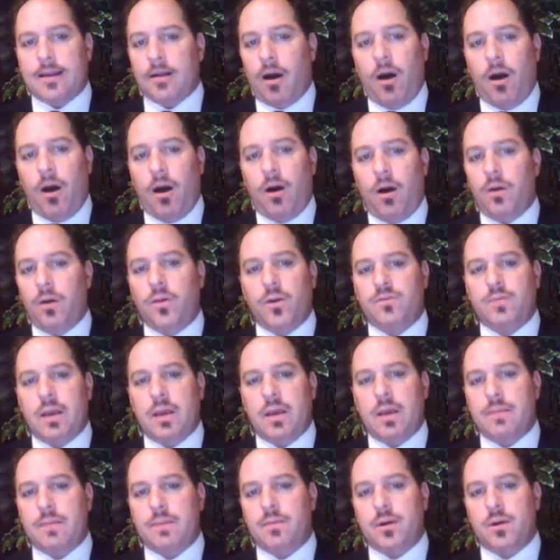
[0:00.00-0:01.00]
And all
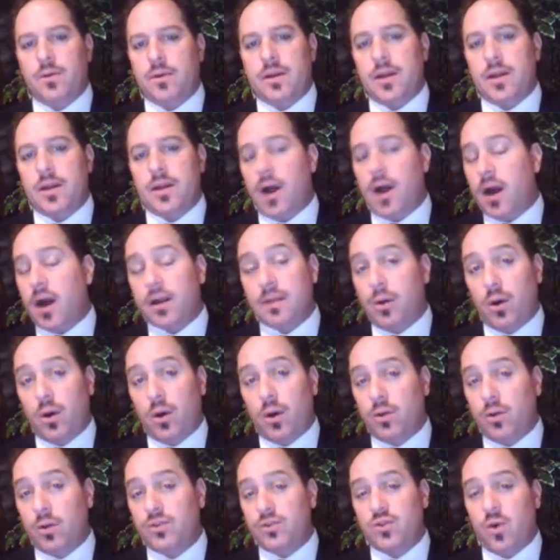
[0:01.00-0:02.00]
those people who would not
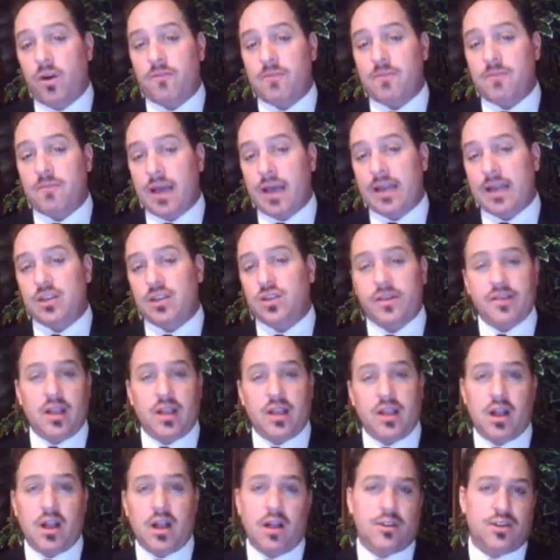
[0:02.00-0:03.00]
uphold 12
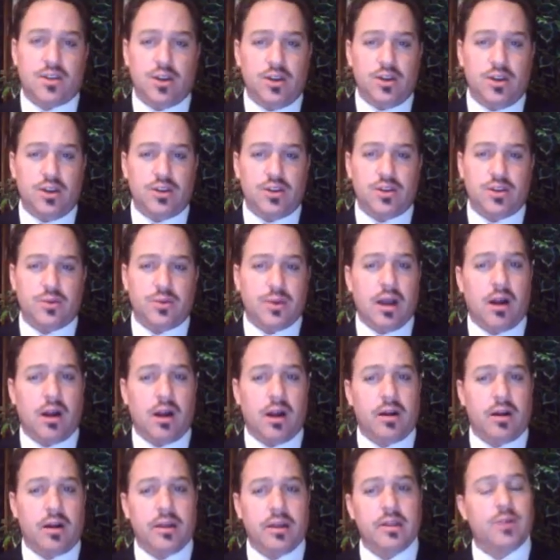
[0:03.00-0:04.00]
pages of the Constitution
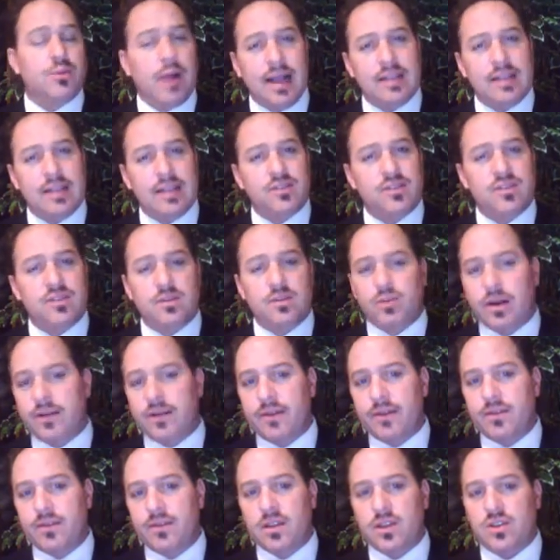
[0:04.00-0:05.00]
regarding the rights
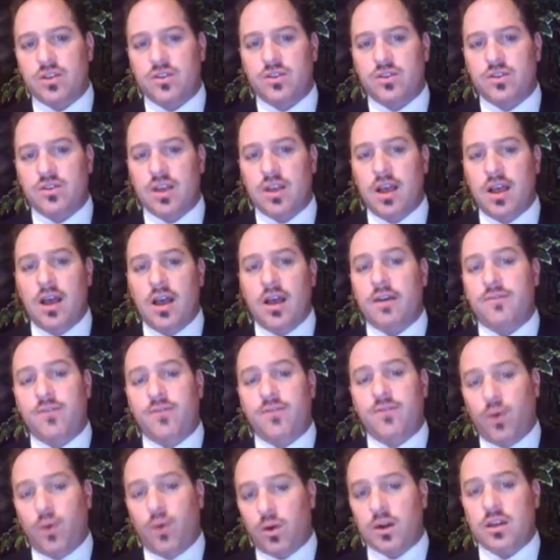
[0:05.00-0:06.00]
and privileges
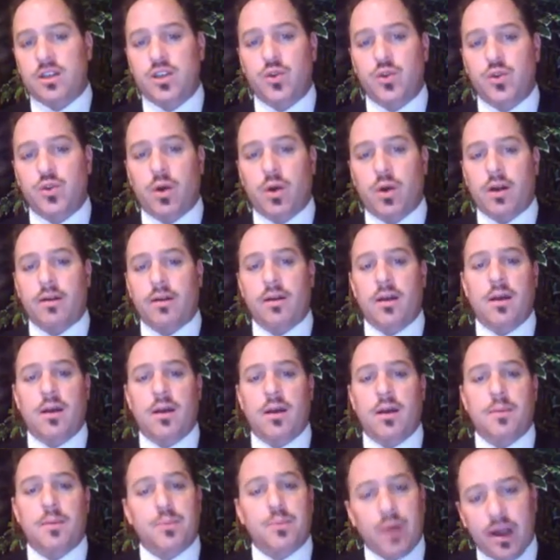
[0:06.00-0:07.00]
afforded to our
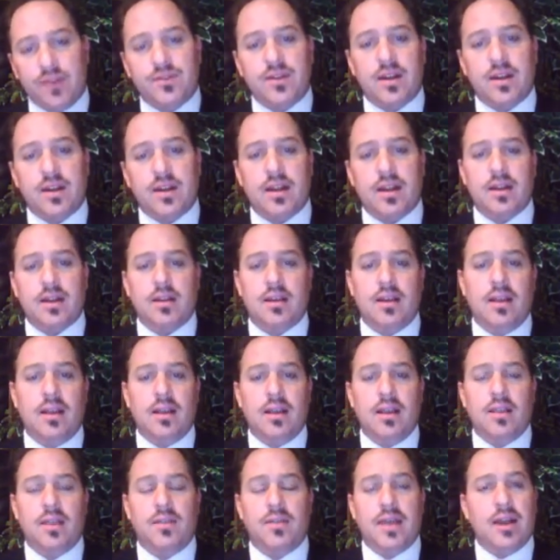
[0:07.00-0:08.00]
President
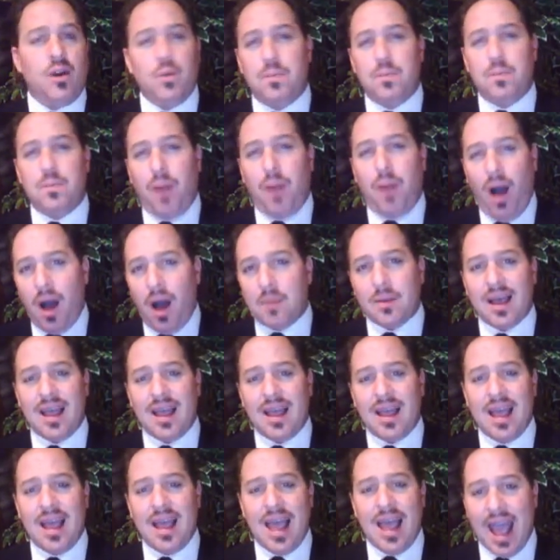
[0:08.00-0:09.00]
that
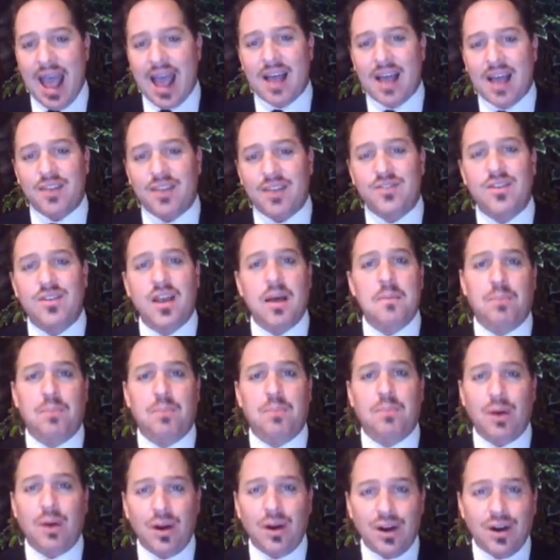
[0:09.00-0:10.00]
Obama has
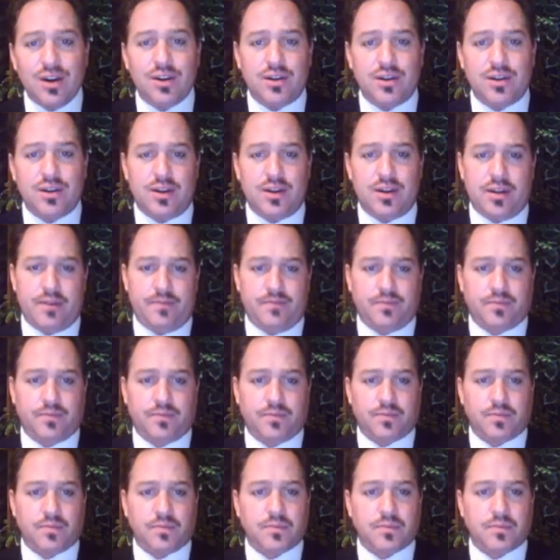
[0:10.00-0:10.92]
burned.